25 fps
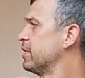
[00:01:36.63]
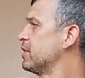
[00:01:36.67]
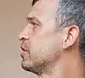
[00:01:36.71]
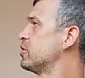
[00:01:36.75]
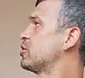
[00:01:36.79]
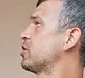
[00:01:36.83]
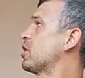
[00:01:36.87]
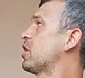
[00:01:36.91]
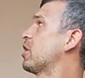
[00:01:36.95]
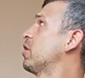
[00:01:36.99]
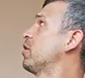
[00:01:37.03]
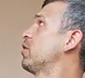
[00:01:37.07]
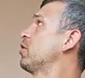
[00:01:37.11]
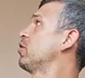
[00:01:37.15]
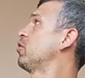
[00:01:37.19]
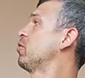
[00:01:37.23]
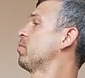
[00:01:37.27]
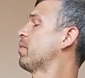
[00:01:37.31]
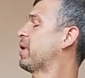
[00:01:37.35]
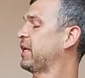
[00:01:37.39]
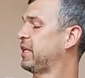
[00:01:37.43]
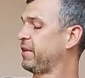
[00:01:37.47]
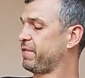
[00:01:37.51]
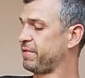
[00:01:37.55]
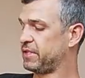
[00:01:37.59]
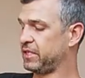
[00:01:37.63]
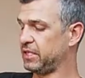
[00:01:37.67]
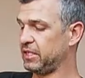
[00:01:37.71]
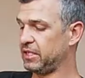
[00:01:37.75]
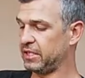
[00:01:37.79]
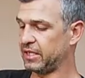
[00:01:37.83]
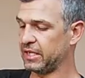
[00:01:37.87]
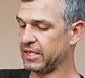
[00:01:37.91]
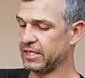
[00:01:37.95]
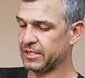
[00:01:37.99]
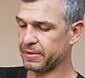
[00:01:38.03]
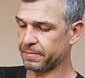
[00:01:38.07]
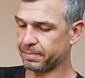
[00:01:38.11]
So you might have seen
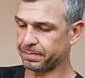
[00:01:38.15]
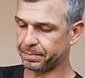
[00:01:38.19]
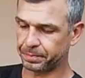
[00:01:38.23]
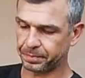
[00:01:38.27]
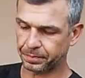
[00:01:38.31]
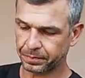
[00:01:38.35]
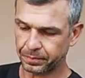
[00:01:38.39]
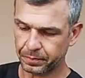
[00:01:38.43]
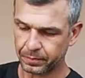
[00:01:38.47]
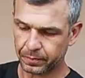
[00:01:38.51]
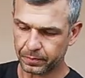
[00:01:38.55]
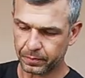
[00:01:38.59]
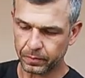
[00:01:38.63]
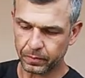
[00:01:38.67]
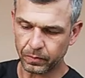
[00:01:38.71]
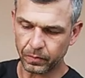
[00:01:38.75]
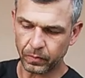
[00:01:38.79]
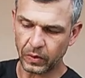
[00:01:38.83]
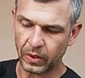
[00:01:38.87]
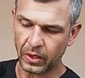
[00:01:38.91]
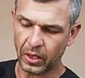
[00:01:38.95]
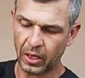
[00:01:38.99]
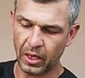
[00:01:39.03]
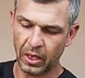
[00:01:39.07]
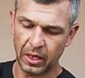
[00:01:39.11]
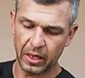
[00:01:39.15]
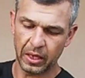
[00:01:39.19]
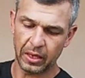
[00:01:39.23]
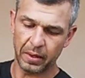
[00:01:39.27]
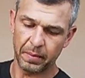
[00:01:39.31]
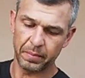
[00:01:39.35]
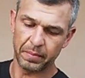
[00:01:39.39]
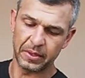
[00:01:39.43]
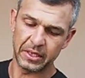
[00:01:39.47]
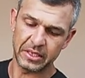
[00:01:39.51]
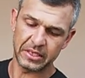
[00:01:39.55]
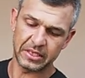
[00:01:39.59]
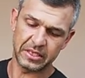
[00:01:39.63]
this.
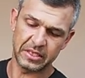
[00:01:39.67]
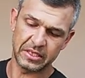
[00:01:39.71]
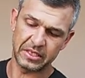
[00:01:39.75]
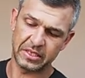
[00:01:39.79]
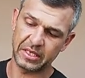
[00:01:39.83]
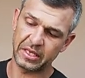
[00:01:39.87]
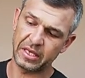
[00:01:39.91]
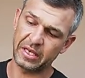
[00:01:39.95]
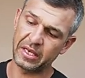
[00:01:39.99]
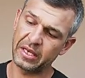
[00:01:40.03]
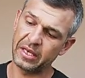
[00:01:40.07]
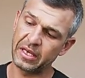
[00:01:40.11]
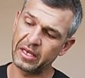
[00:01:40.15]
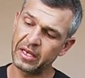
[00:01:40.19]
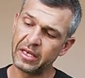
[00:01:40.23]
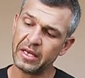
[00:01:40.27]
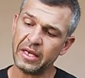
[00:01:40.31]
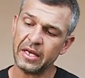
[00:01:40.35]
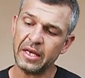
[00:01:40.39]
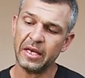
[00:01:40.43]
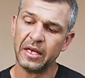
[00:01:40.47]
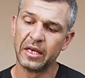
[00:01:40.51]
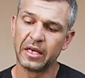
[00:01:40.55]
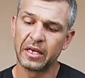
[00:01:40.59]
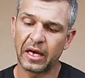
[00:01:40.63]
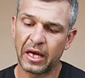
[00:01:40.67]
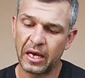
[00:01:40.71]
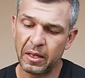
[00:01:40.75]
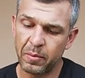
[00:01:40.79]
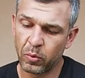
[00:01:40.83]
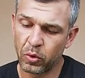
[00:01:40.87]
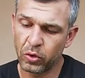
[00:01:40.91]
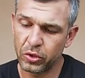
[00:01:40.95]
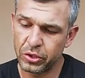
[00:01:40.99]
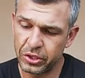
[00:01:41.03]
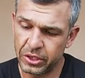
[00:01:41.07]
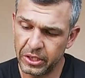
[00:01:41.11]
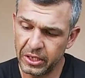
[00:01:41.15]
Um, this is a Gully
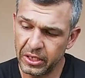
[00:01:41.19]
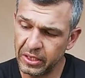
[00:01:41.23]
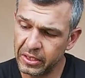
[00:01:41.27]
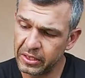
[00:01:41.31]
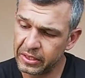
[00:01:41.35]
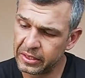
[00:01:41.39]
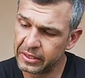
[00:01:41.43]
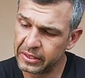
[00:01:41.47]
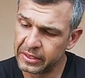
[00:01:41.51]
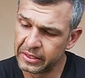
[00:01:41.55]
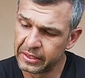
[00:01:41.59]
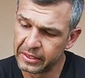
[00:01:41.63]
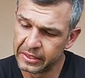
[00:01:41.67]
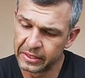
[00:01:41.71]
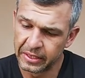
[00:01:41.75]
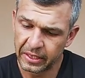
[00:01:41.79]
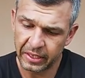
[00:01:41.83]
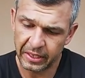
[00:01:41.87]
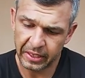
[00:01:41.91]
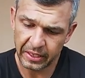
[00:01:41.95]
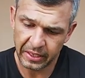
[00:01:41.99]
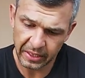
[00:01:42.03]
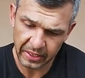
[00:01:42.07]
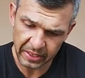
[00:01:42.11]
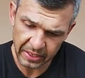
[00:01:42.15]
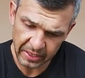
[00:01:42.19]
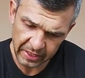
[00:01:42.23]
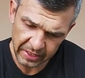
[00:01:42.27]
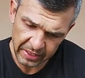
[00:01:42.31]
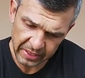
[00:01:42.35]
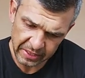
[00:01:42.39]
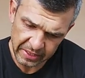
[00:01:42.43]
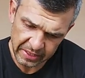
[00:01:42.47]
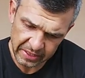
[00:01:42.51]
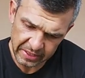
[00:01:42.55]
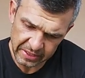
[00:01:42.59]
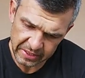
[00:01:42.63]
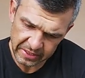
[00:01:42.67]
Master. It
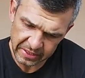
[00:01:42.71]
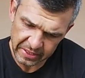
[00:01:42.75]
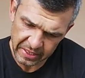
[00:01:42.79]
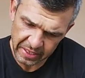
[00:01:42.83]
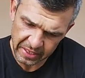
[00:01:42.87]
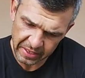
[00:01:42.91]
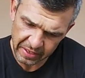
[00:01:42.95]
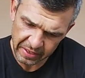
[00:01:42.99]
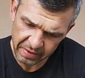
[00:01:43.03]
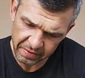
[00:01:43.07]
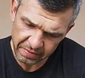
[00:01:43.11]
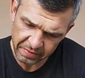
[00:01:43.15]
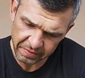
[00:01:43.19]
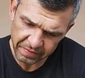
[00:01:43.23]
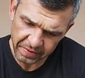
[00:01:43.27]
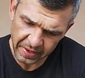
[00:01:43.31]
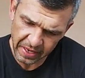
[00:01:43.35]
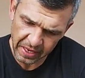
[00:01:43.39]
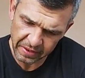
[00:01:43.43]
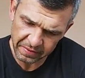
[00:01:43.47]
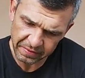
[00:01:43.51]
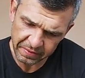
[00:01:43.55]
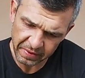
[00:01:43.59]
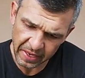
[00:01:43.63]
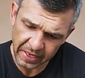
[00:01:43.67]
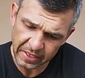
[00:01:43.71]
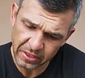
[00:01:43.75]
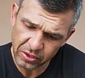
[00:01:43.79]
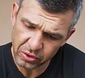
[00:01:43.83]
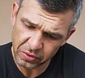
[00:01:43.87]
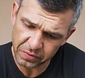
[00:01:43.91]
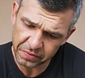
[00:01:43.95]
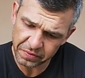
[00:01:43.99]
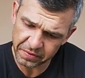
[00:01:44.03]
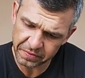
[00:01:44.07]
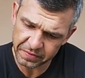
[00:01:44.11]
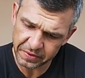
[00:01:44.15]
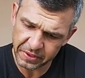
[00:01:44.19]
is the five eight
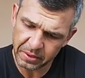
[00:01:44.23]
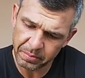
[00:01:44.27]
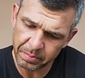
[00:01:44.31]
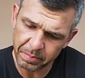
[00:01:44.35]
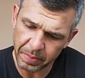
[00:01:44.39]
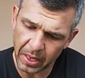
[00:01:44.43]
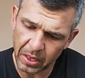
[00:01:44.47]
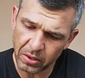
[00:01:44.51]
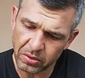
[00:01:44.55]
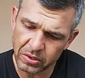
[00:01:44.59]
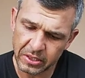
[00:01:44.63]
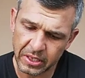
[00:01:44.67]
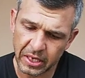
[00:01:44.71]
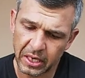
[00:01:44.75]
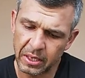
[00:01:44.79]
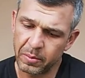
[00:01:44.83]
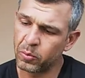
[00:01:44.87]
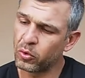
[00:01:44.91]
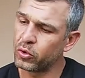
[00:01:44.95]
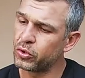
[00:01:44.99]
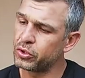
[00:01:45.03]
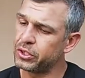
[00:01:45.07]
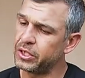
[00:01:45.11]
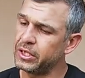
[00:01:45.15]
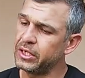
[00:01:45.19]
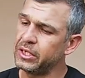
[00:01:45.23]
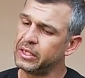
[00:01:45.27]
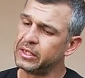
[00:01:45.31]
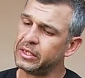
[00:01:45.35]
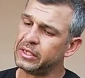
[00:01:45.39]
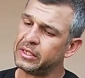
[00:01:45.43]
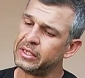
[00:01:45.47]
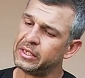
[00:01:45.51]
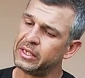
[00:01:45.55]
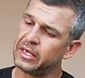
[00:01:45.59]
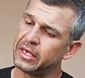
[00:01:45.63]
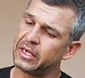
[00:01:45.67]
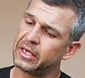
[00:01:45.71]
to fifteen pounds Gully Master,
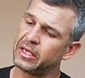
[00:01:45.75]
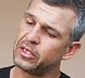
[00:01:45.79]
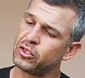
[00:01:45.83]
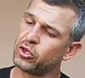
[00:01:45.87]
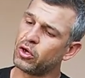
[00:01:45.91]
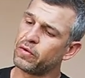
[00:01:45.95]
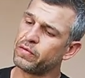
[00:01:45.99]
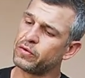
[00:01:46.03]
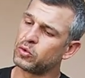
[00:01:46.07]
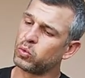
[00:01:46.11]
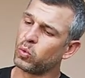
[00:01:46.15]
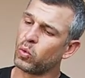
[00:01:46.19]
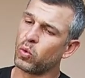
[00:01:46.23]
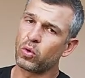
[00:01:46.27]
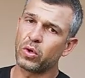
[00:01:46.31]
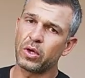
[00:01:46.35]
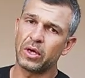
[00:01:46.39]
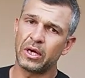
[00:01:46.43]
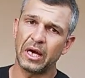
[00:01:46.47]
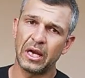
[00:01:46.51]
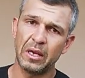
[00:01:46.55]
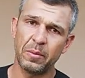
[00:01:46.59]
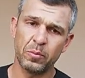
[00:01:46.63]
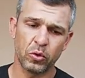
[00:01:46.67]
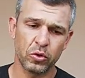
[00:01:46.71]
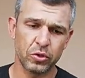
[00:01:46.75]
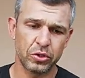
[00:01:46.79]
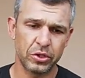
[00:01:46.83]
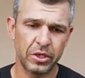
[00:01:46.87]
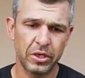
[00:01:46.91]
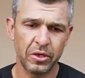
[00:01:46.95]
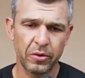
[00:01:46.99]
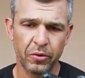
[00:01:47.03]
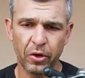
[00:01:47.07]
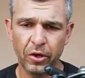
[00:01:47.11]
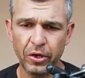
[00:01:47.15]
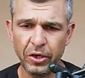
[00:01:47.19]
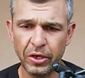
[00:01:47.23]
uh, Jarvis Walker Gully
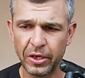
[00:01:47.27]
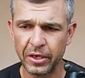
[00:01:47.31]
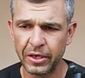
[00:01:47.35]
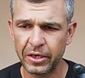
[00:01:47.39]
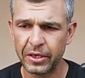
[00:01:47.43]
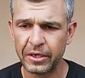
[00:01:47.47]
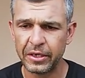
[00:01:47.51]
Master rod.